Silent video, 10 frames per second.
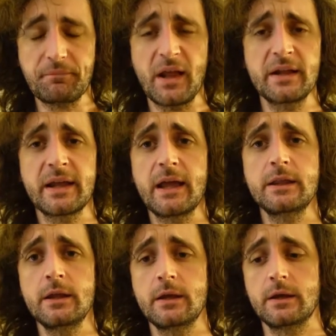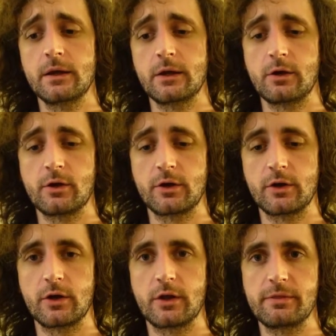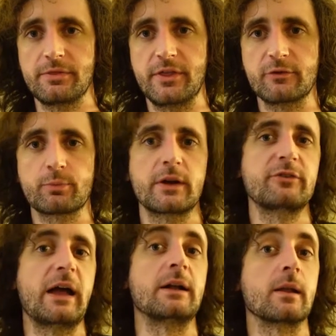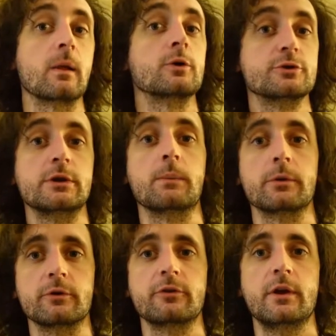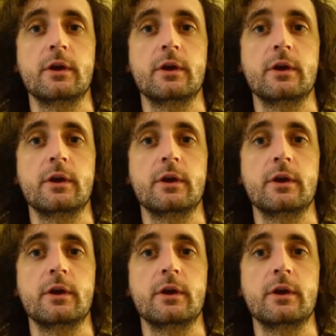And again, this breaks down to larger numbers.